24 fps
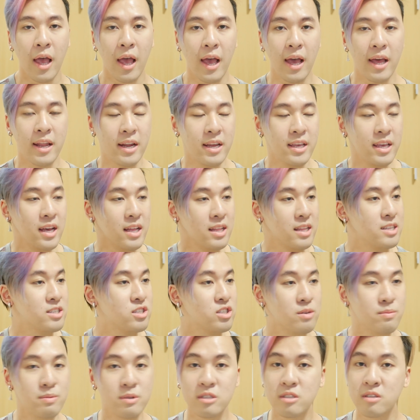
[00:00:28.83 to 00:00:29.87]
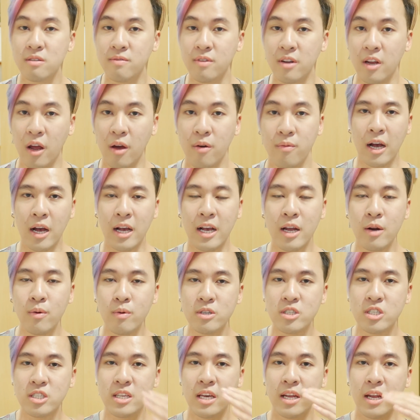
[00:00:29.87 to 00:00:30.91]
And yeah, let's jump into the video. Now, I kind of
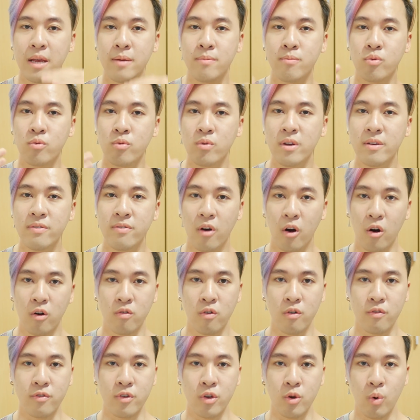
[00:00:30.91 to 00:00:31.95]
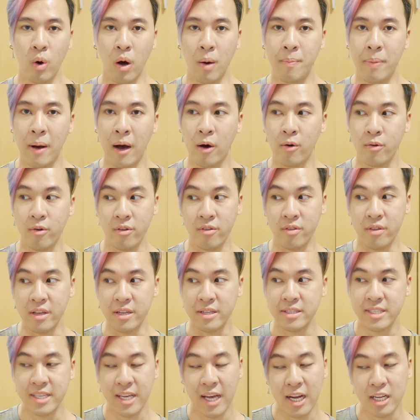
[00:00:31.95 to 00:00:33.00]
want to just get a brief overview about the
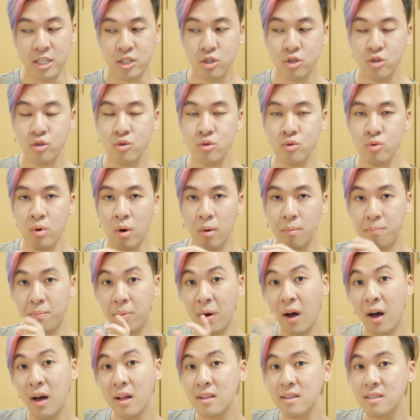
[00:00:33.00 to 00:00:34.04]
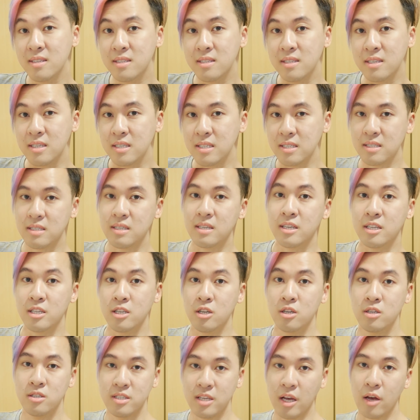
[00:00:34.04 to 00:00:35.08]
tattoo policies in
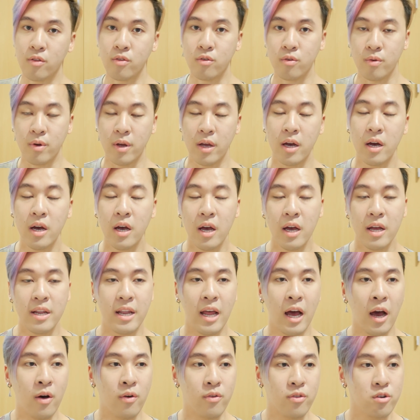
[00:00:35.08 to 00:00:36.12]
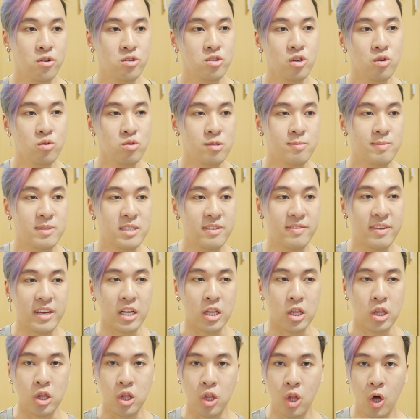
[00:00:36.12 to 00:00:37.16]
South Korea. Now, there's no specific
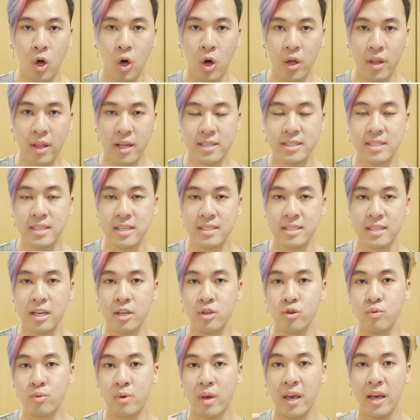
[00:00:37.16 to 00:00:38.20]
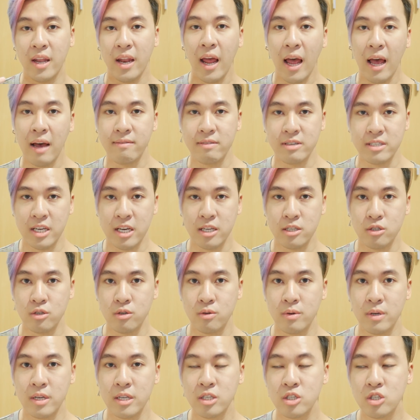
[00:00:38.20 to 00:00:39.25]
law that says that you can't have a tattoo.
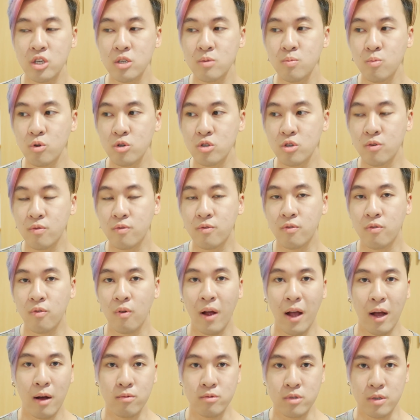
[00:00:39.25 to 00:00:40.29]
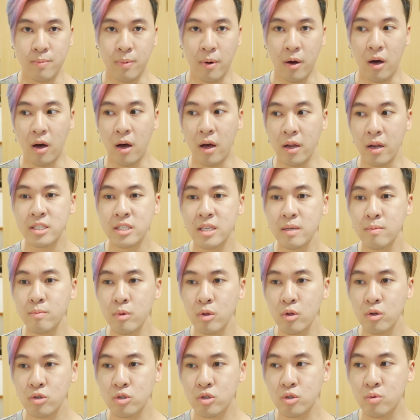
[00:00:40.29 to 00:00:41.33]
It is just more so frowned upon.
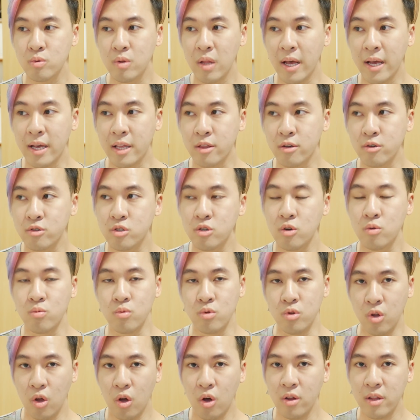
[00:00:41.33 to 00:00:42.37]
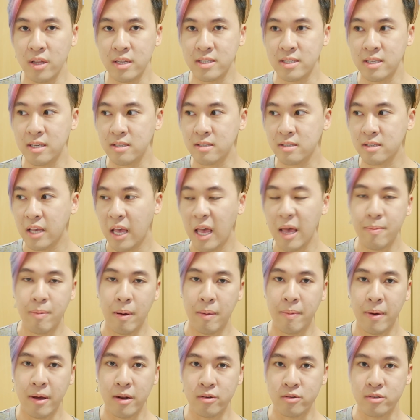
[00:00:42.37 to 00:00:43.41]
Similar to, like, there's no law that says
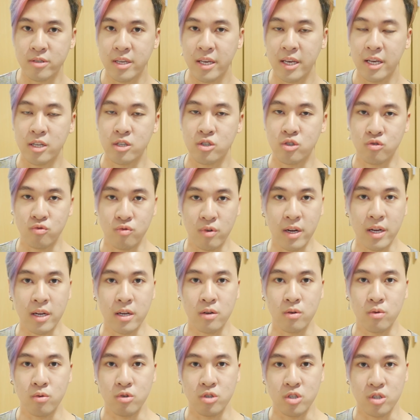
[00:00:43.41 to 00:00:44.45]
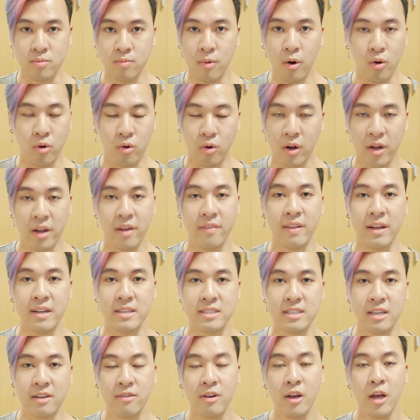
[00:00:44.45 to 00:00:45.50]
K-pop idols can't drink or smoke or any of that
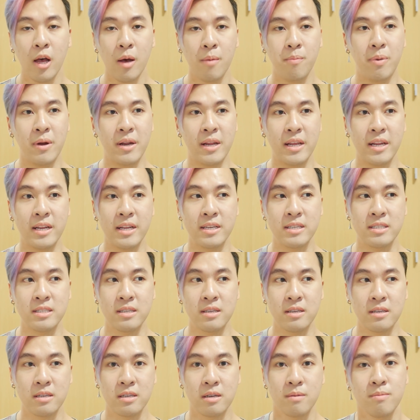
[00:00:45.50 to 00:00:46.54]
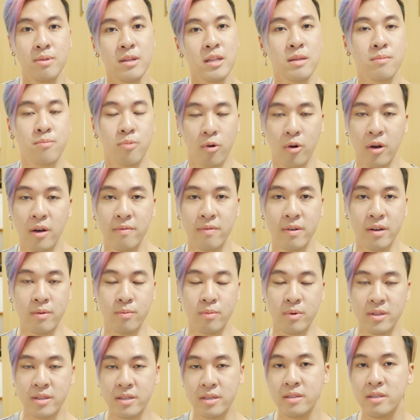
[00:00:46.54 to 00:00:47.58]
stuff, but it is completely prohibited
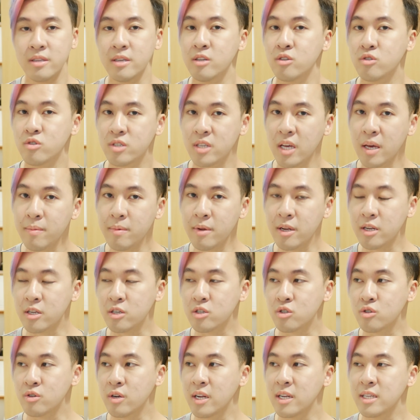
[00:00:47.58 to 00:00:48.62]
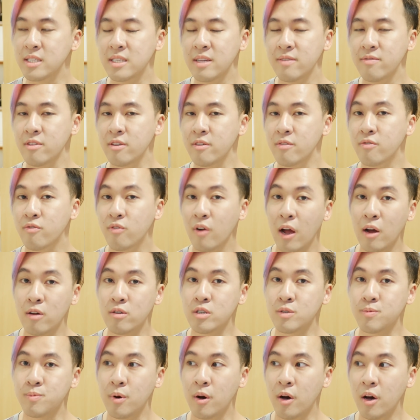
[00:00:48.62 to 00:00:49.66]
within the entertainment industry, and it's definitely
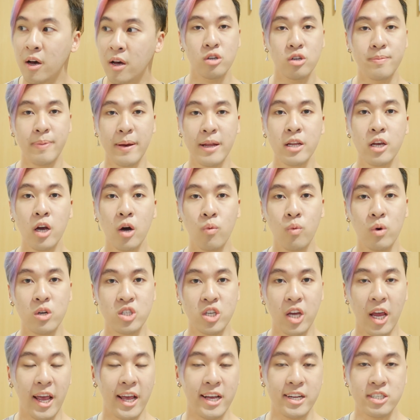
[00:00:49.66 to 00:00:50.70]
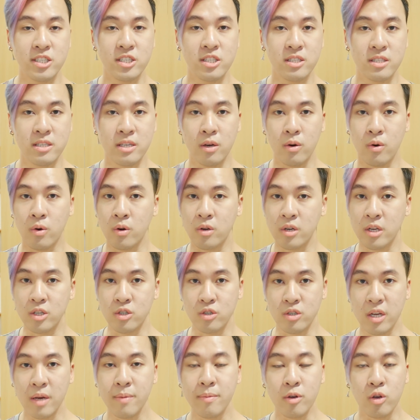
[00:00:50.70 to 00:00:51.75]
frowned upon. So depending on which agency or
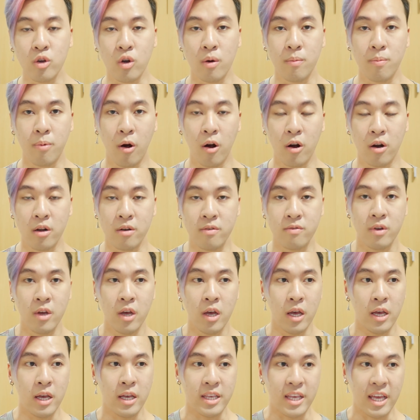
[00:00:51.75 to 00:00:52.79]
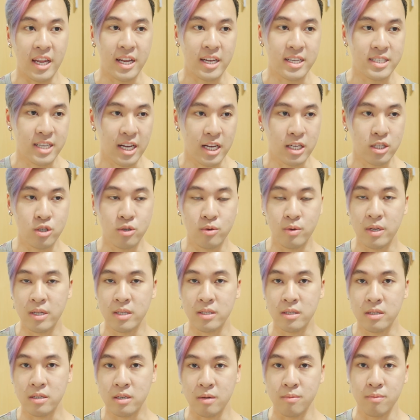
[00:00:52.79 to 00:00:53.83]
entertainment you're a part of, getting a tattoo
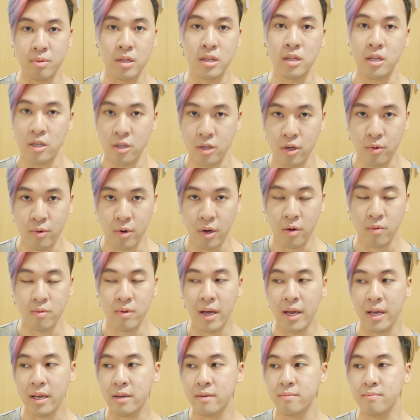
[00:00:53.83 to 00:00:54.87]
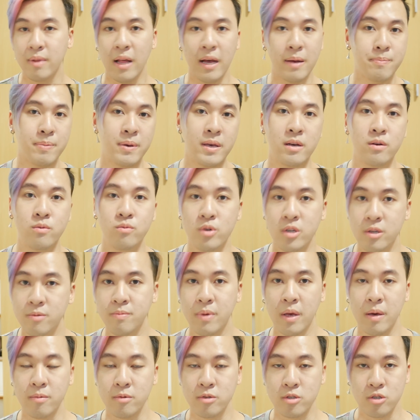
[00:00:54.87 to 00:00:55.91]
is completely no-no. Like, Blackpink wouldn't
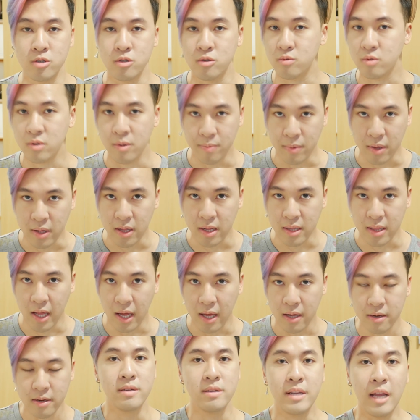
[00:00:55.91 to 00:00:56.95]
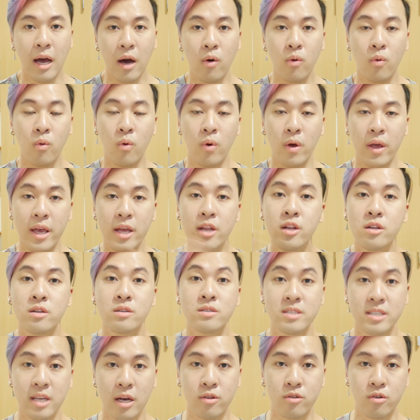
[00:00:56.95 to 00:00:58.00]
be able to do something like that. Now, in
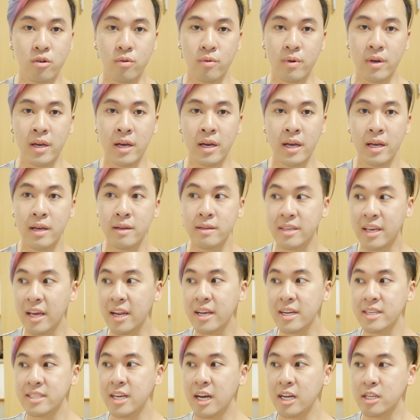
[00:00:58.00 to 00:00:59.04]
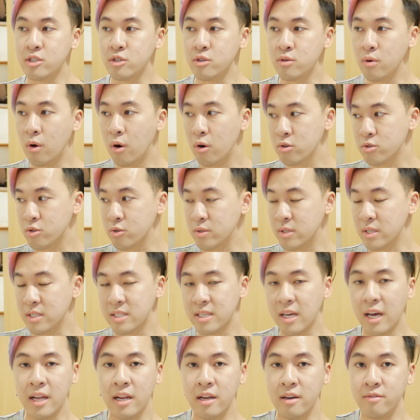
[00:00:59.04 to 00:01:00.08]
South Korea, getting a tattoo also is a
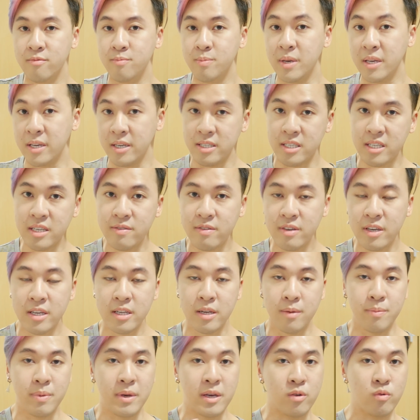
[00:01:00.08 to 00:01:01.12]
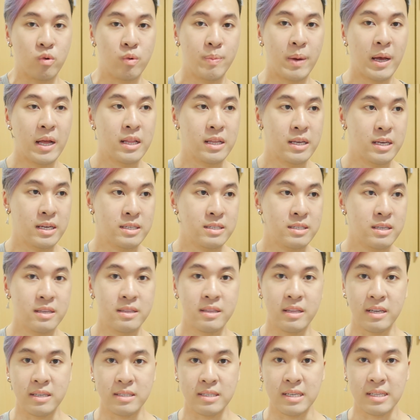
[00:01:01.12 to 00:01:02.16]
sign of being a deviant, being rebellious, and
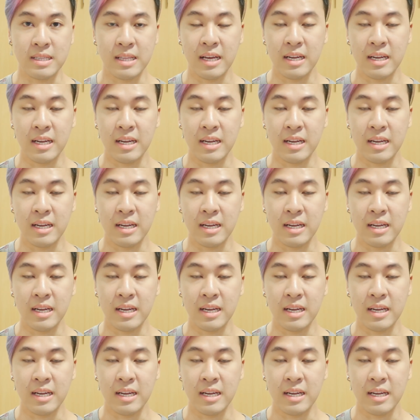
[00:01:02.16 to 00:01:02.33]
things like